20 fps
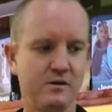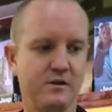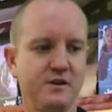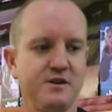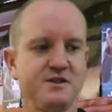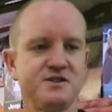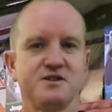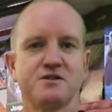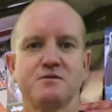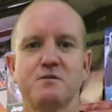
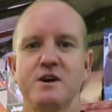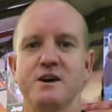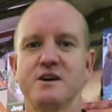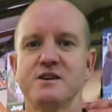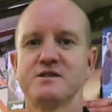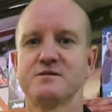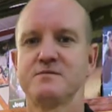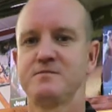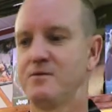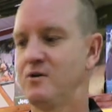Easiest way
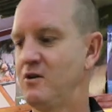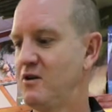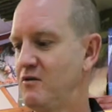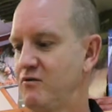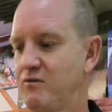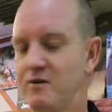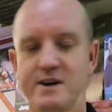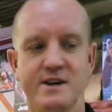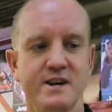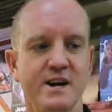is
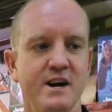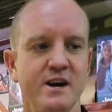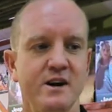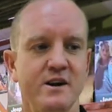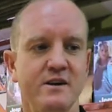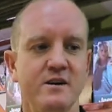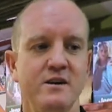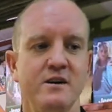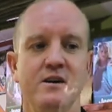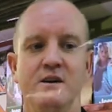halfway
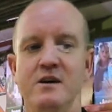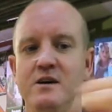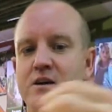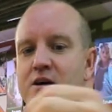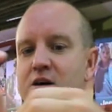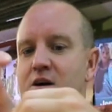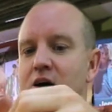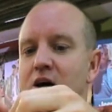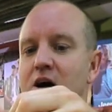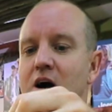down.
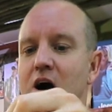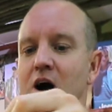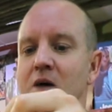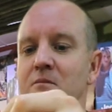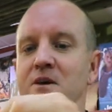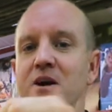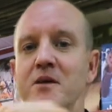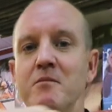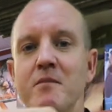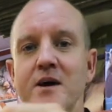
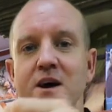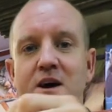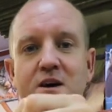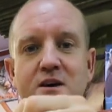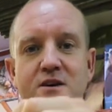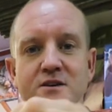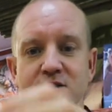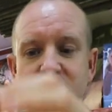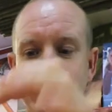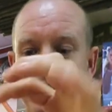I'm going to
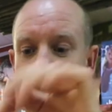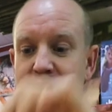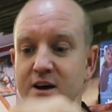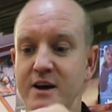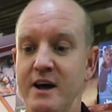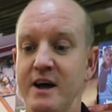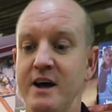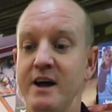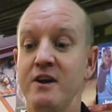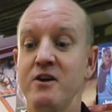make
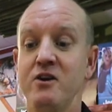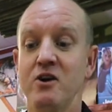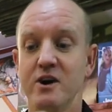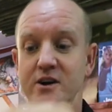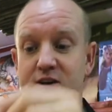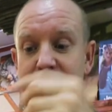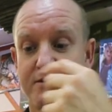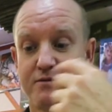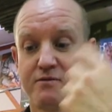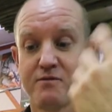a
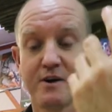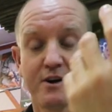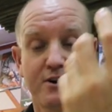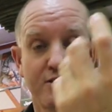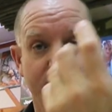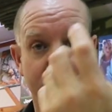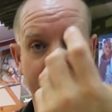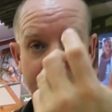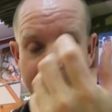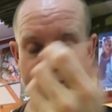knot, a
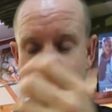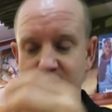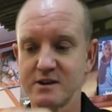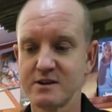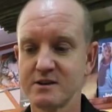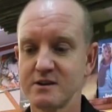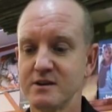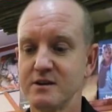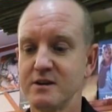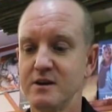figure of 8,
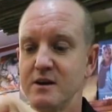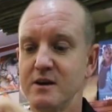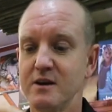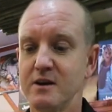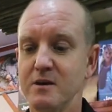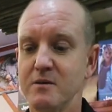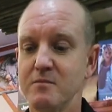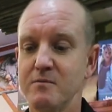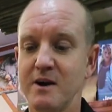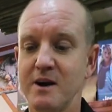
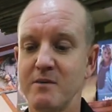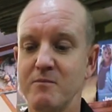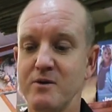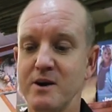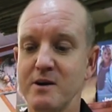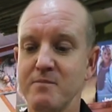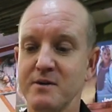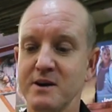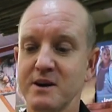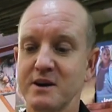but I'm
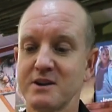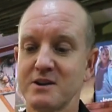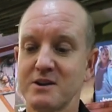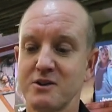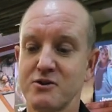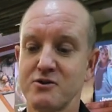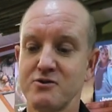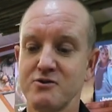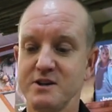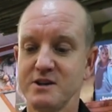wrapping it
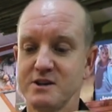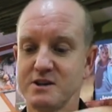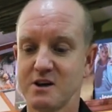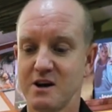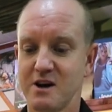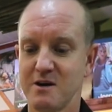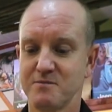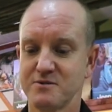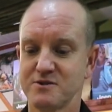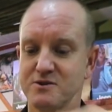3
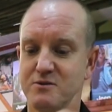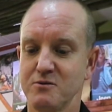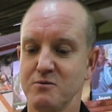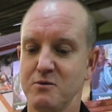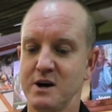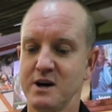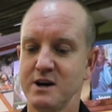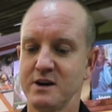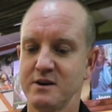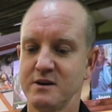times. So
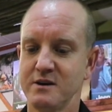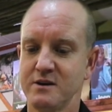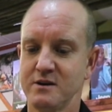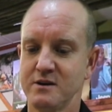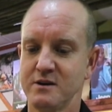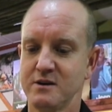1,